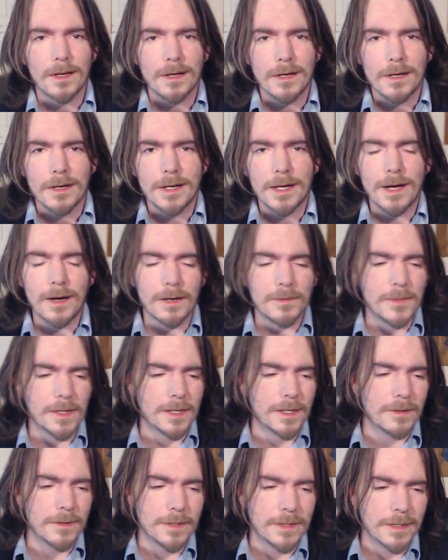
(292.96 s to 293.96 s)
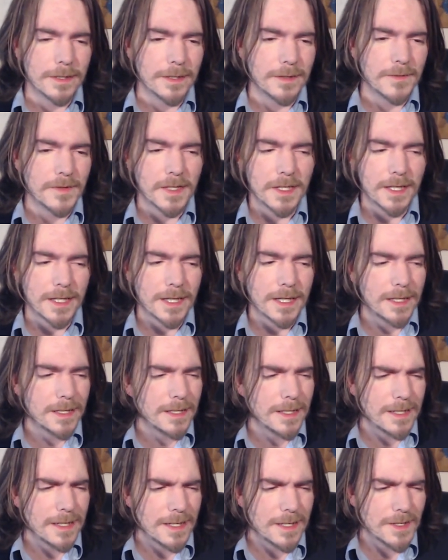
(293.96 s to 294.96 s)
Now, I'm not really even going to get
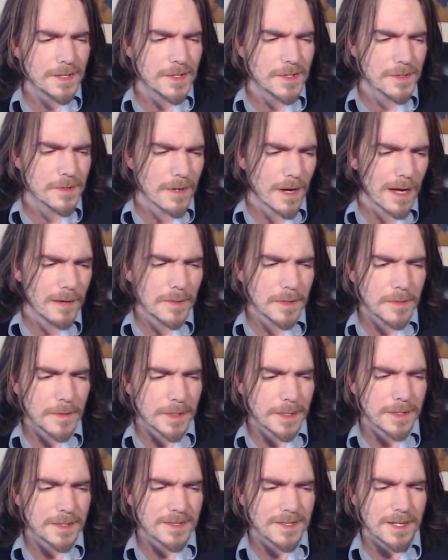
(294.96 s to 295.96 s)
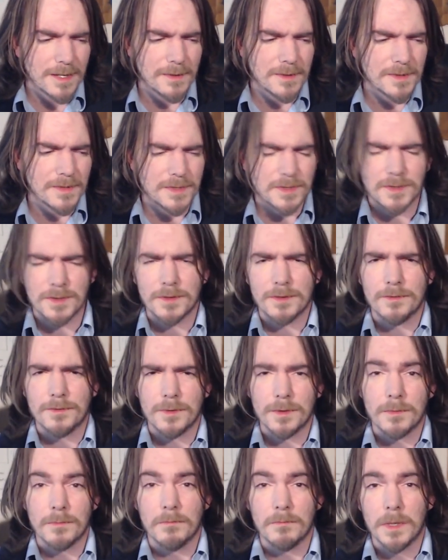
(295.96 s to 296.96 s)
into that drama, because that was sort of
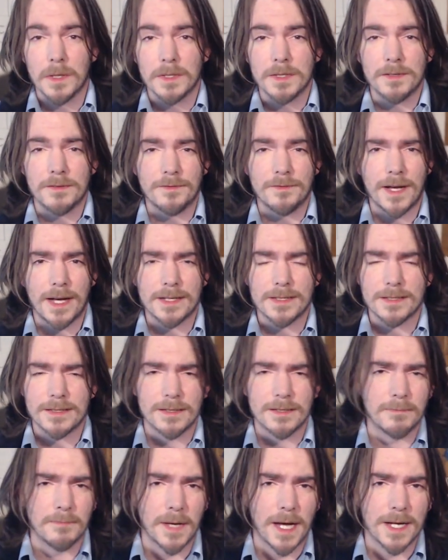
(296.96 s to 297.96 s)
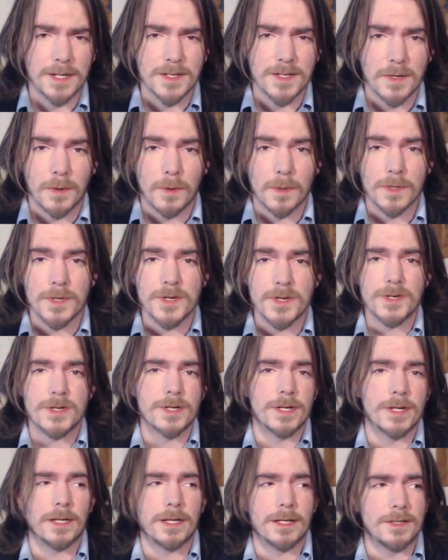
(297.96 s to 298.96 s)
one multifaceted batch of horse
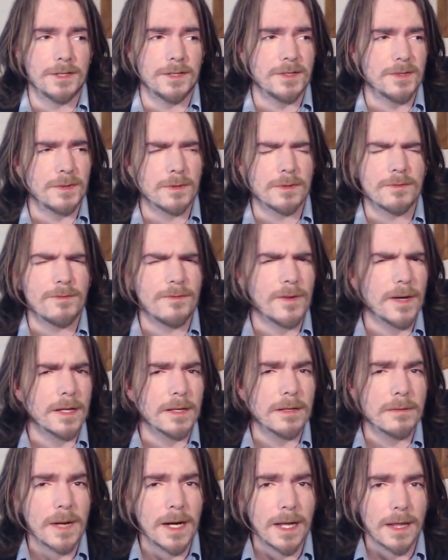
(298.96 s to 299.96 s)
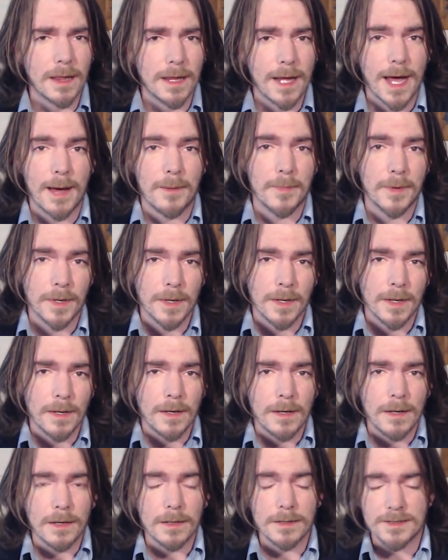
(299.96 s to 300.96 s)
shit that just sort of fell in my lap.
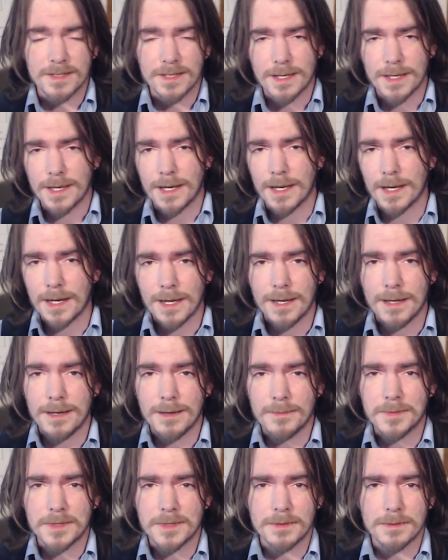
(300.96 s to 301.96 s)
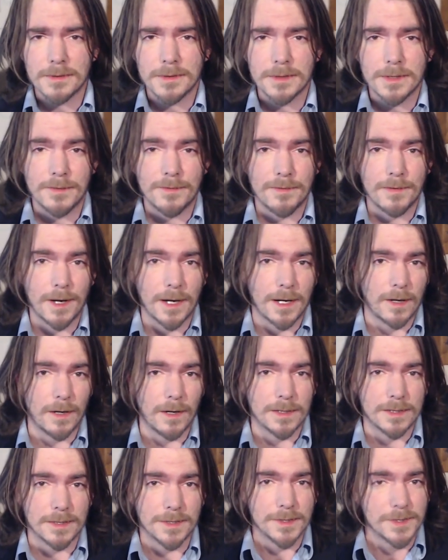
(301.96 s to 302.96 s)
I'll say again, I had absolutely fuck
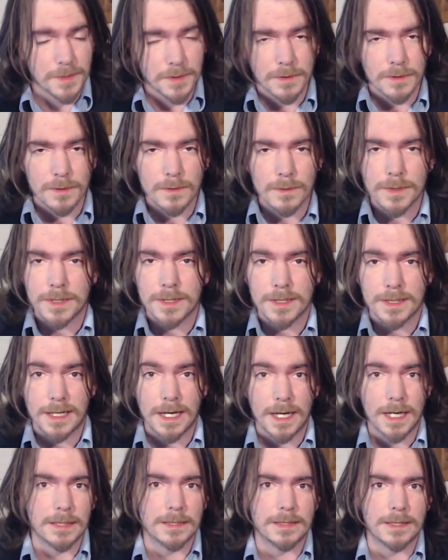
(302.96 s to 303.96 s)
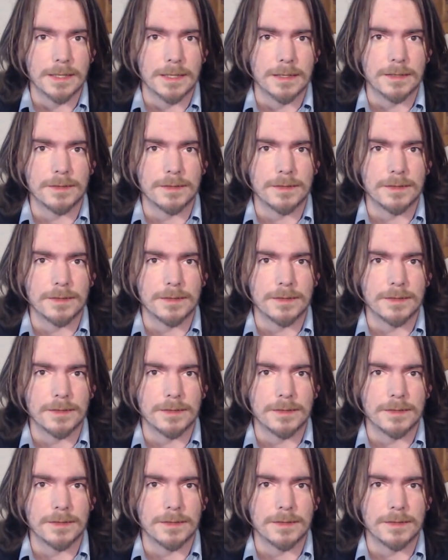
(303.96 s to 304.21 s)
all to do with the content